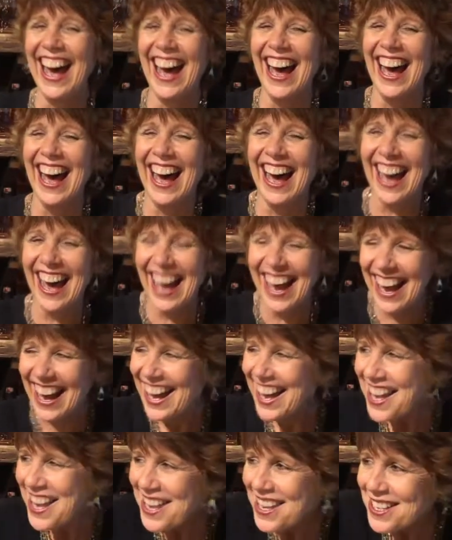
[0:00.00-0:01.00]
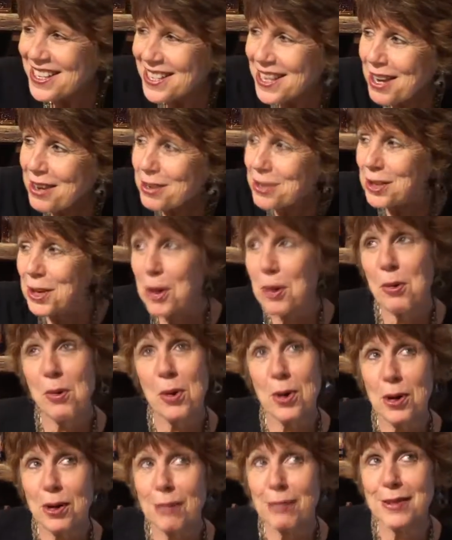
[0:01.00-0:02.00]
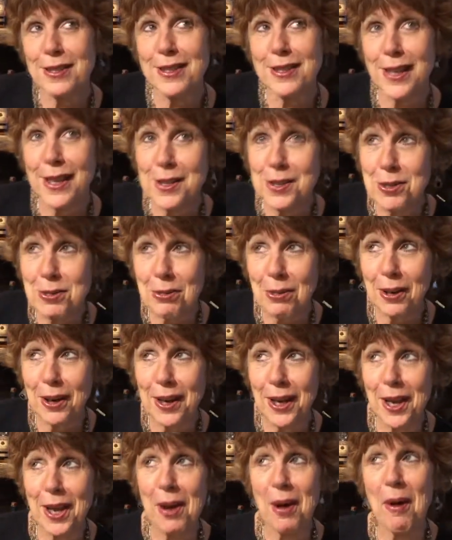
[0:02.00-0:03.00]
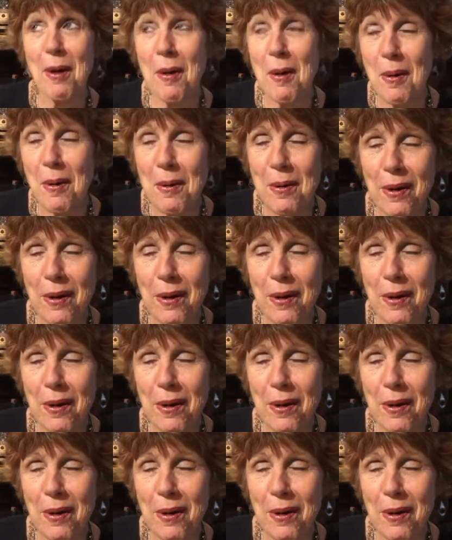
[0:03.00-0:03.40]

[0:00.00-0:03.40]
That was a quarter of a century ago.